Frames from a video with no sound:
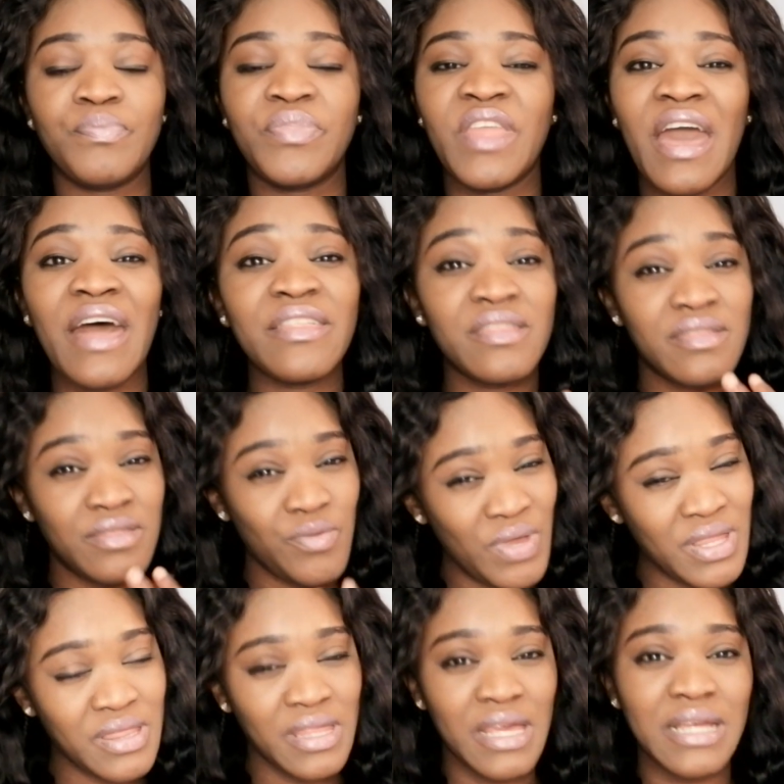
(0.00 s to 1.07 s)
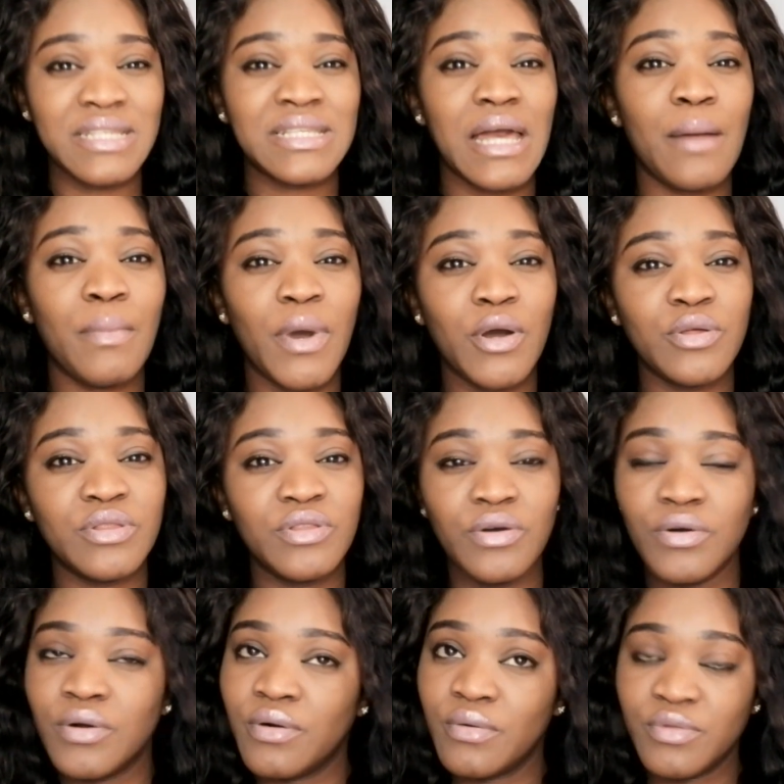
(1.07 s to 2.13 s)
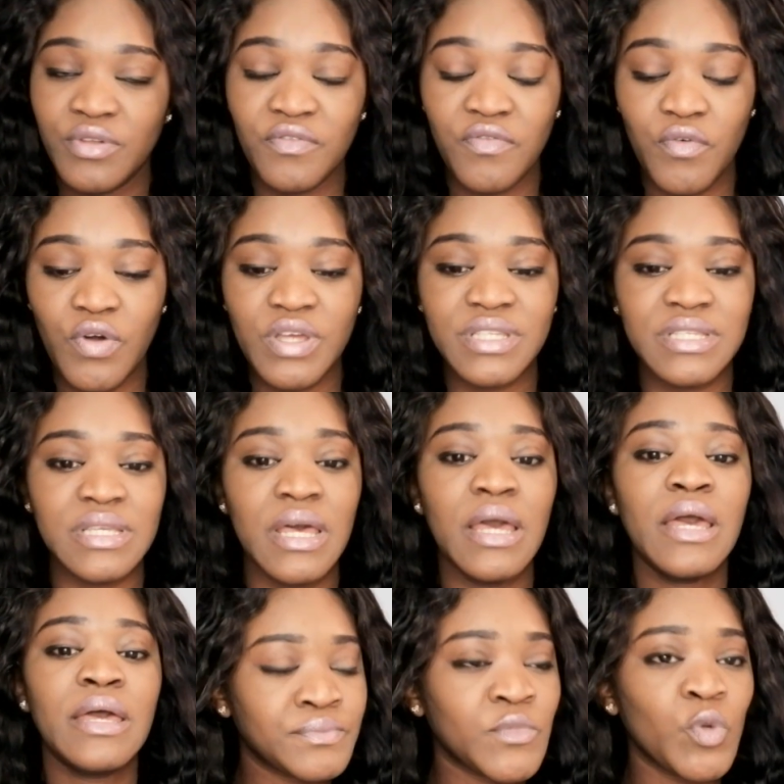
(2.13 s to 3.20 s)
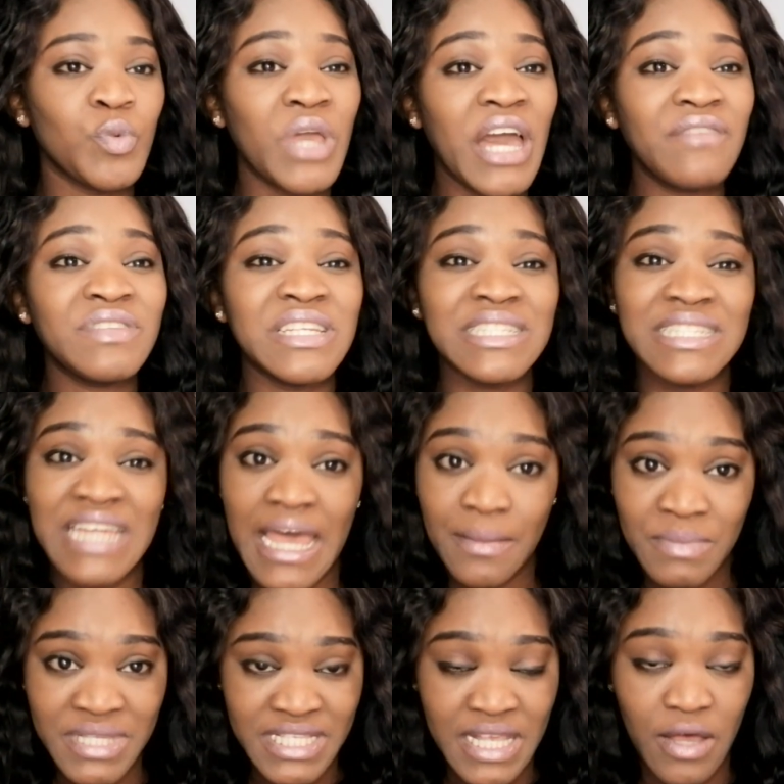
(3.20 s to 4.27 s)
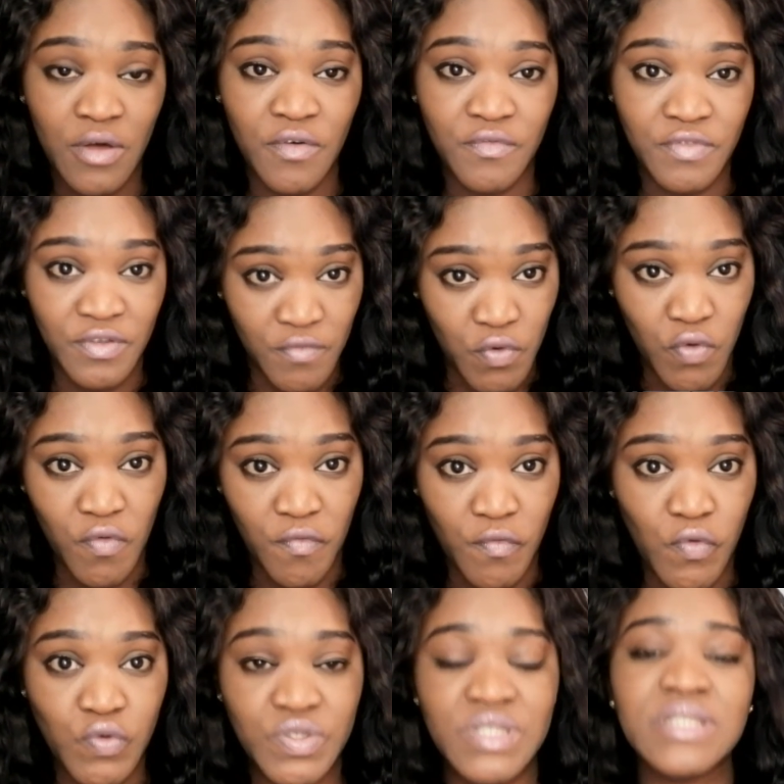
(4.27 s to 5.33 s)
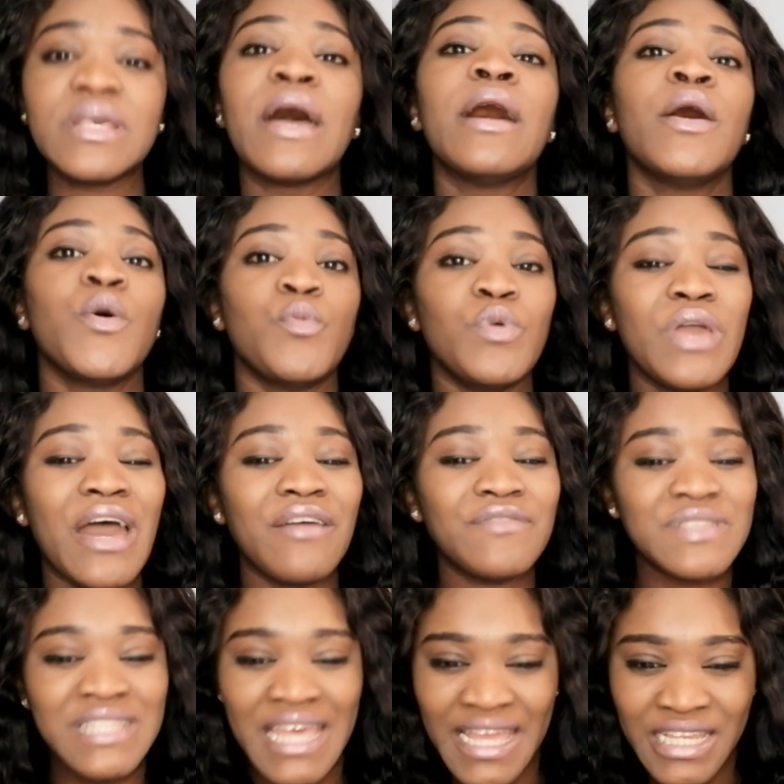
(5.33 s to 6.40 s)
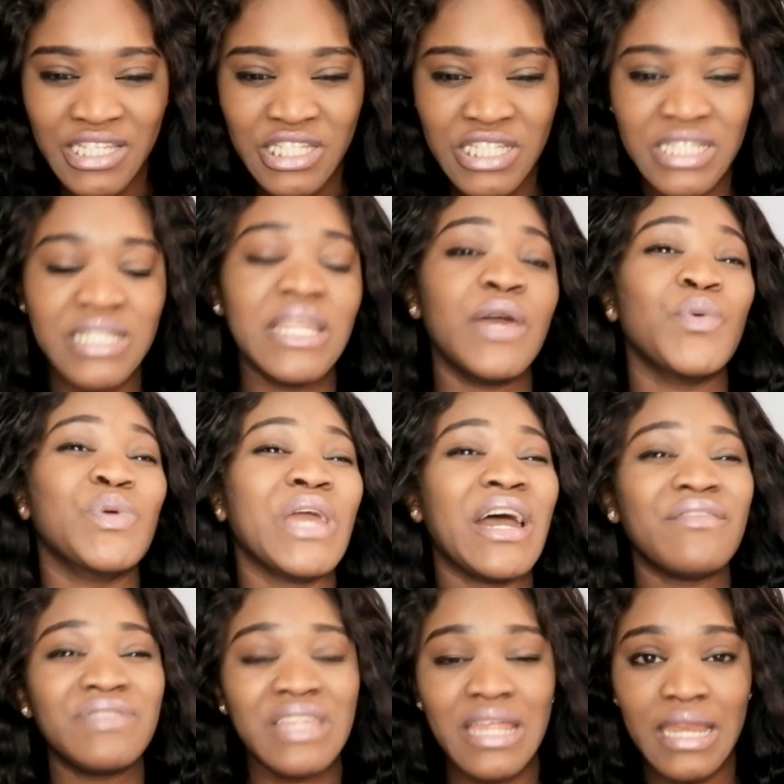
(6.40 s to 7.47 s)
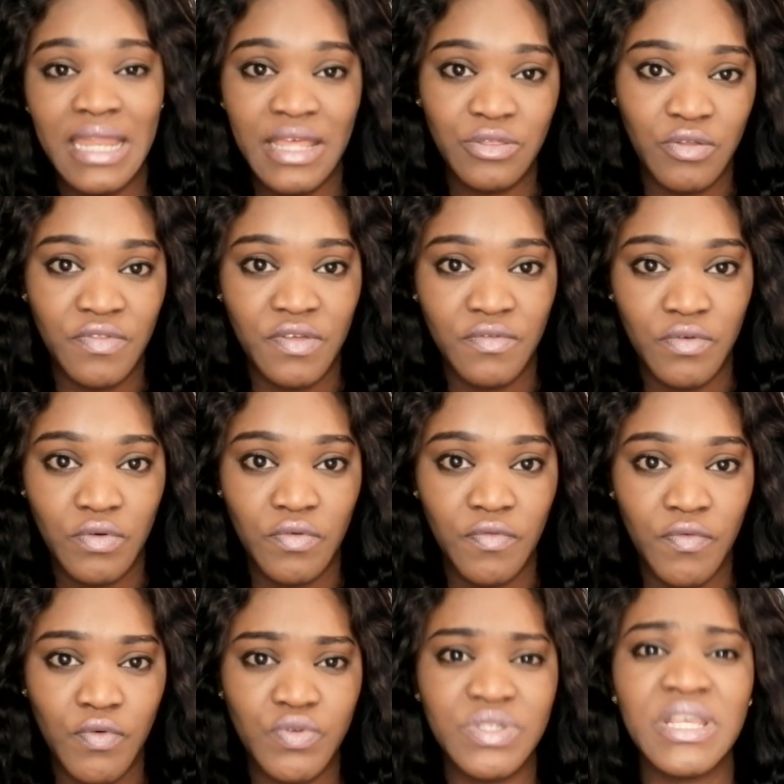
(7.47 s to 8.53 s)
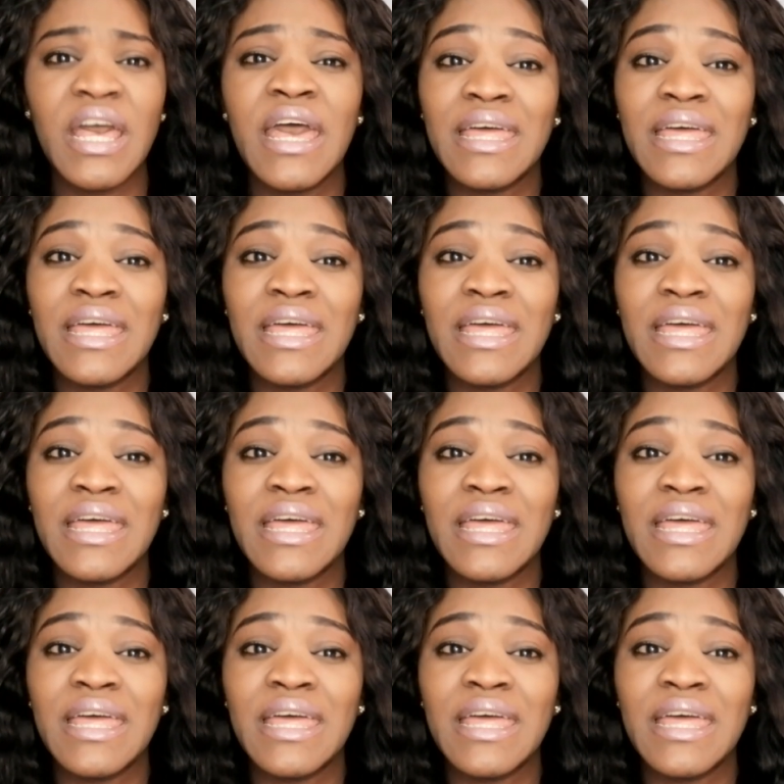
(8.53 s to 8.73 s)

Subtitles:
There are three things about the voice. We have the diameter of the vocal folds, we have tension, and we have the length of the vocal folds.